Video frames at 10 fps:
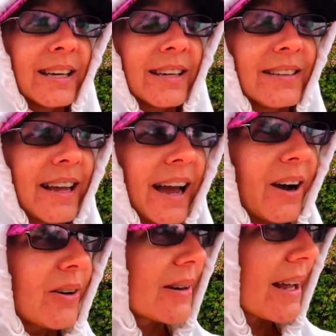
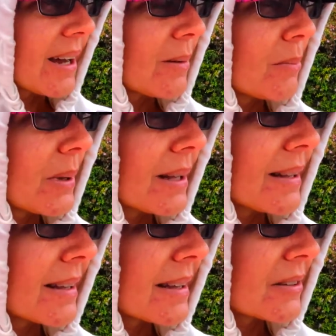down. Uh,
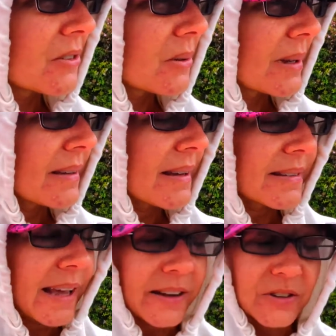Bill is doing
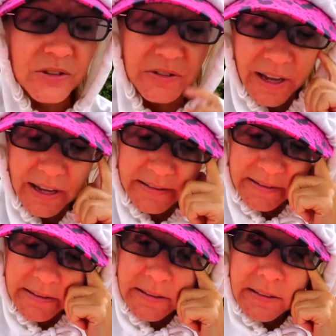his
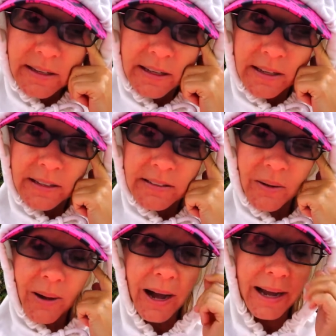exercises.
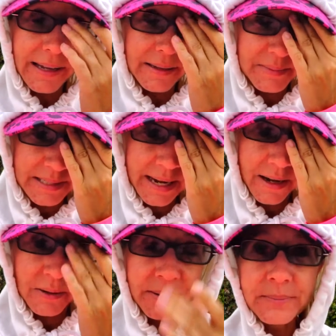So I am
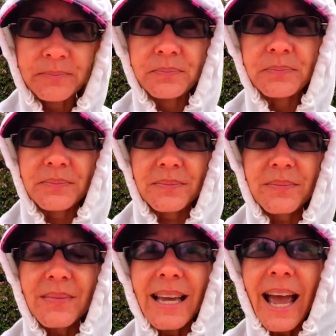down
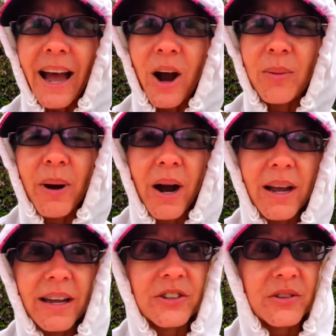at our
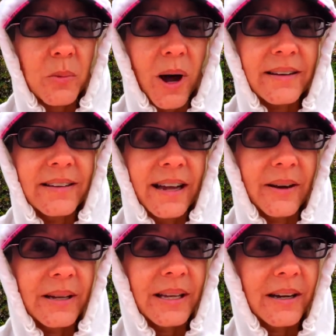park. I just walked
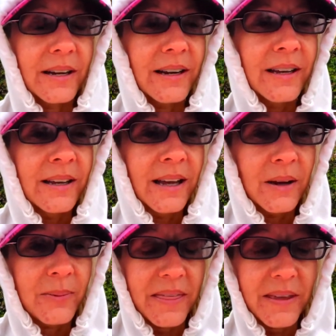down here
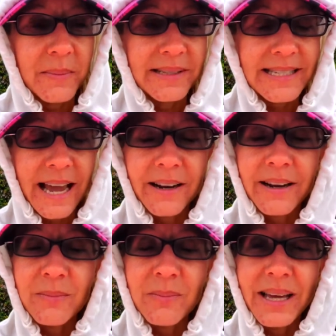with him and sat on
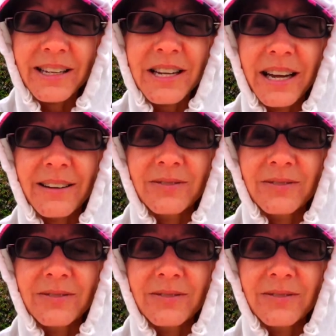a bench. I have